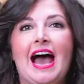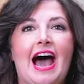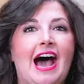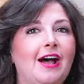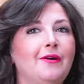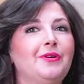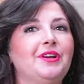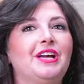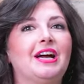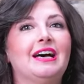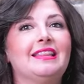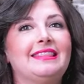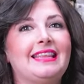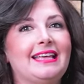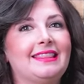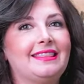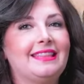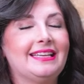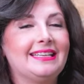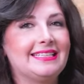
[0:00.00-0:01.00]
I would cut
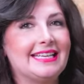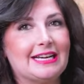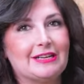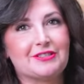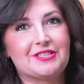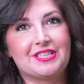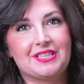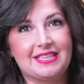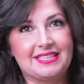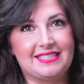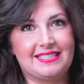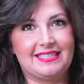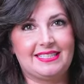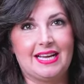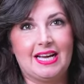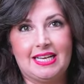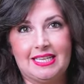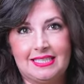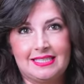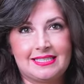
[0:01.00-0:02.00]
that thing down to the
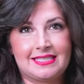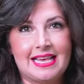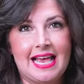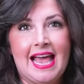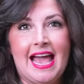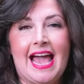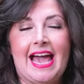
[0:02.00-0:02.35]
studs.